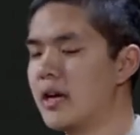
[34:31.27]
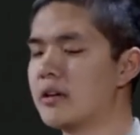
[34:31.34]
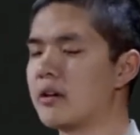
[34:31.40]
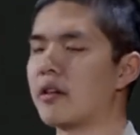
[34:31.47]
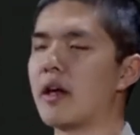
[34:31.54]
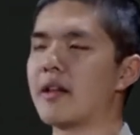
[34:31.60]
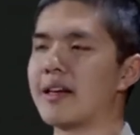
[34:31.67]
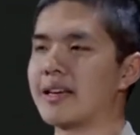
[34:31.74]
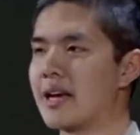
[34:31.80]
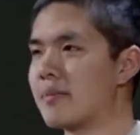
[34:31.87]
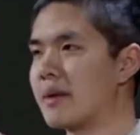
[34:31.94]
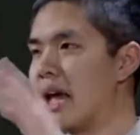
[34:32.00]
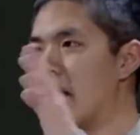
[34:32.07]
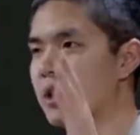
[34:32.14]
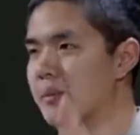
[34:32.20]
to say, like, get
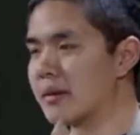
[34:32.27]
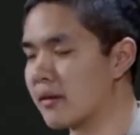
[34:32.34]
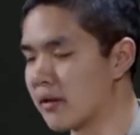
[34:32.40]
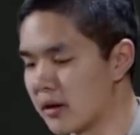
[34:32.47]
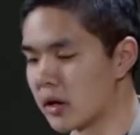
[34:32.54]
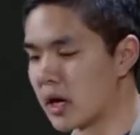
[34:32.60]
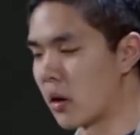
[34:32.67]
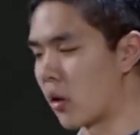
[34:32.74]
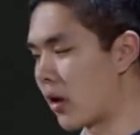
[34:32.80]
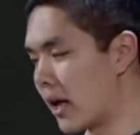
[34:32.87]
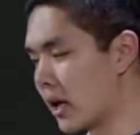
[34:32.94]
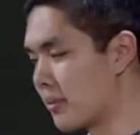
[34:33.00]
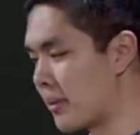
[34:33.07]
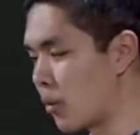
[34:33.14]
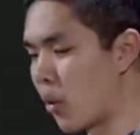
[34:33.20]
me element 0 or
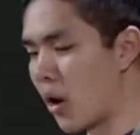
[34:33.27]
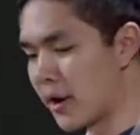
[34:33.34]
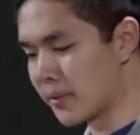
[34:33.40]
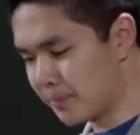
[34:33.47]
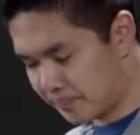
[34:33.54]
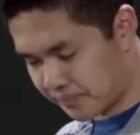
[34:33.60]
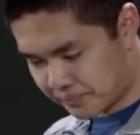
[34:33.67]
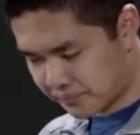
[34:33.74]
element 1.